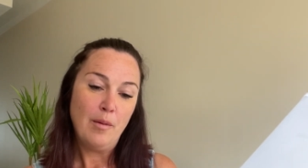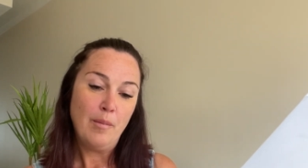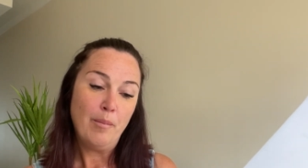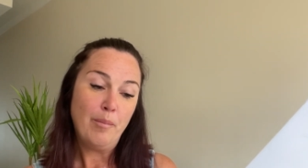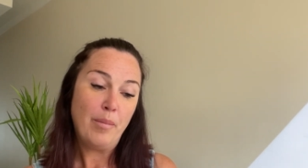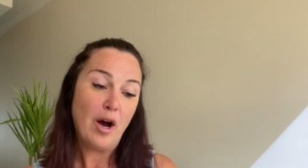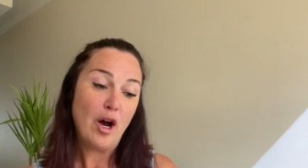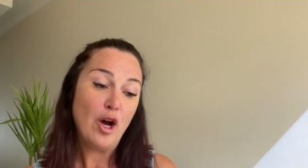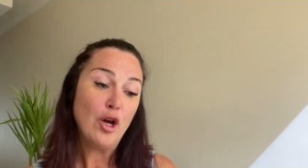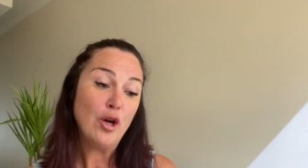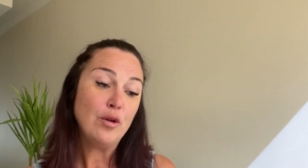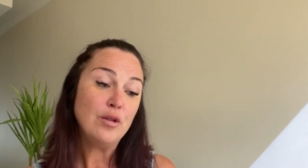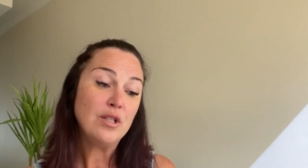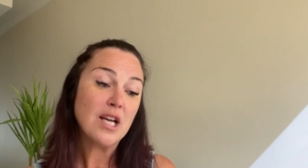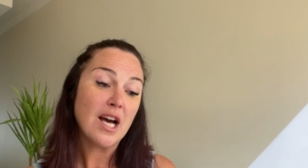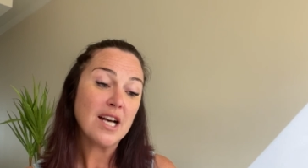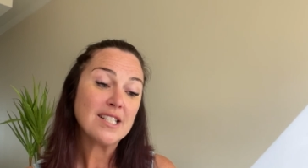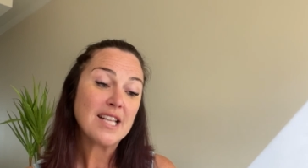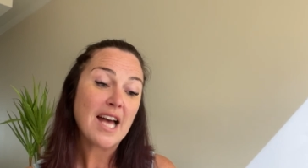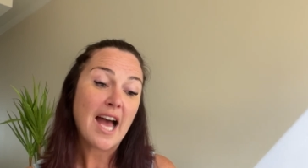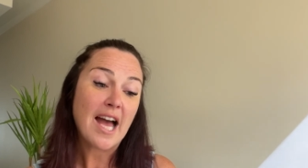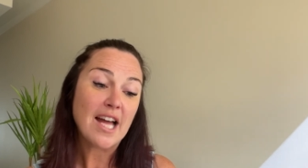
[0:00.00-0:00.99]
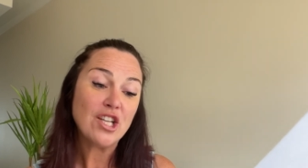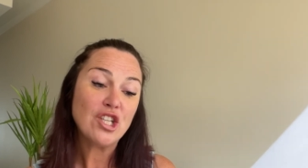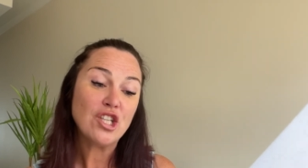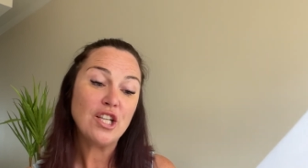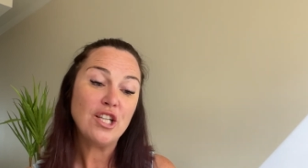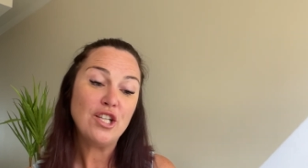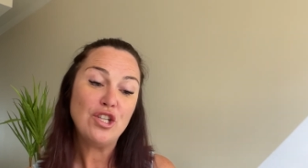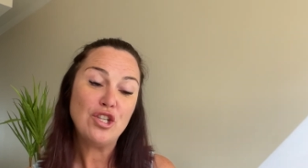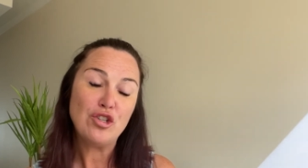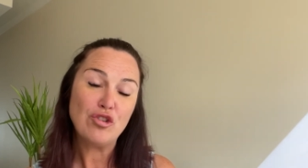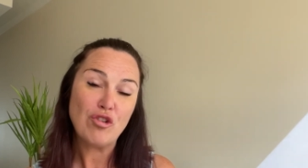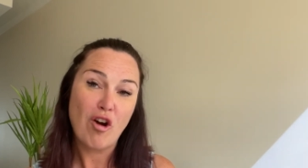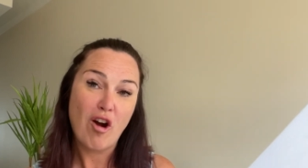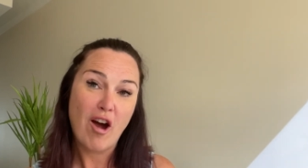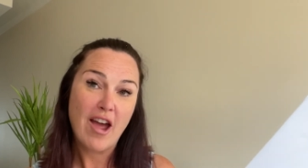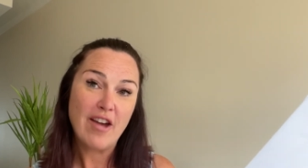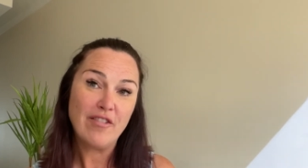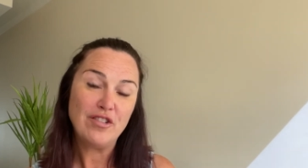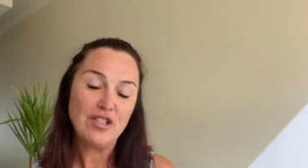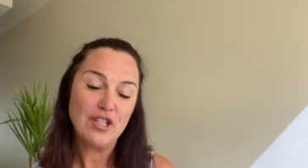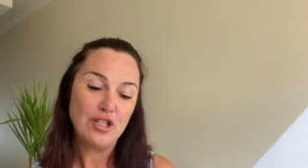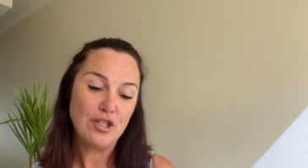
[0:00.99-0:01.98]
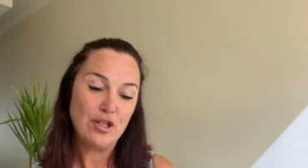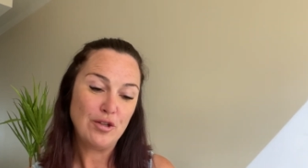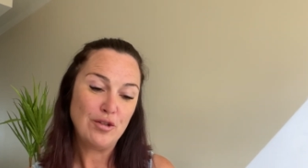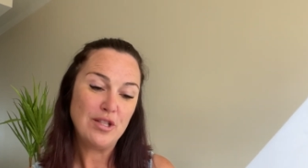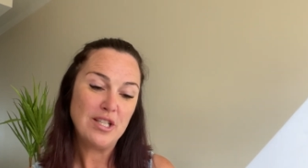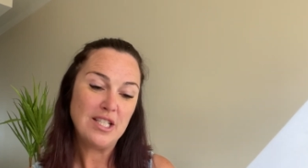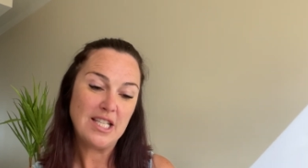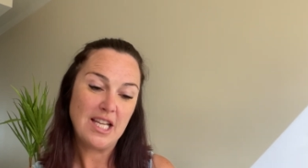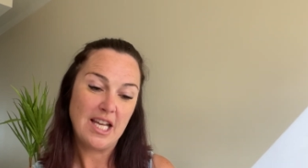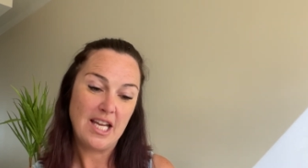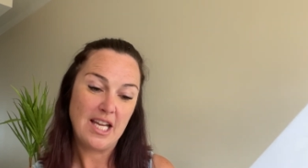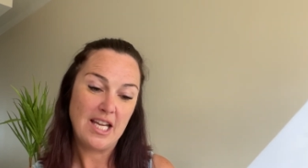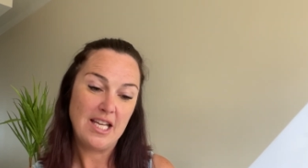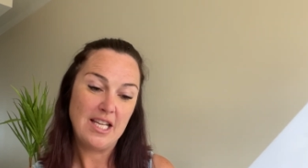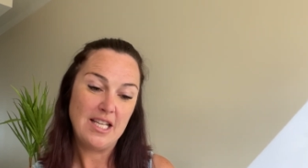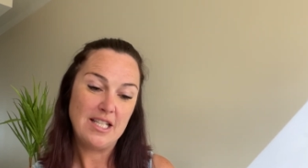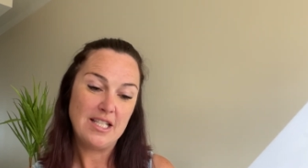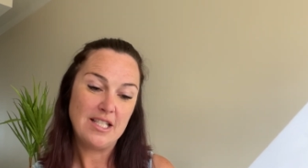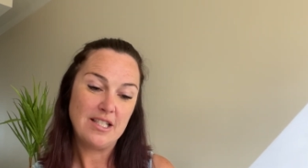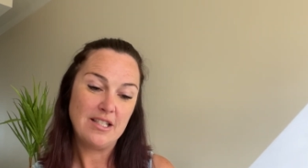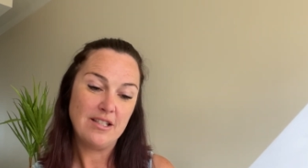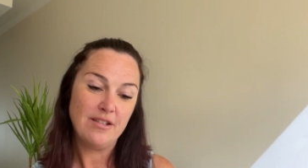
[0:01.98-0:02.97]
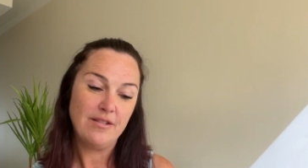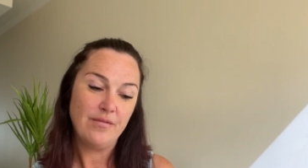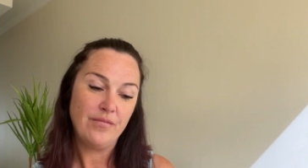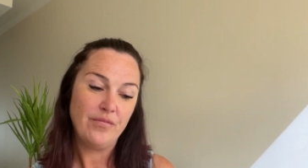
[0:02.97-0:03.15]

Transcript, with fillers: but who does actually strive to do the deeds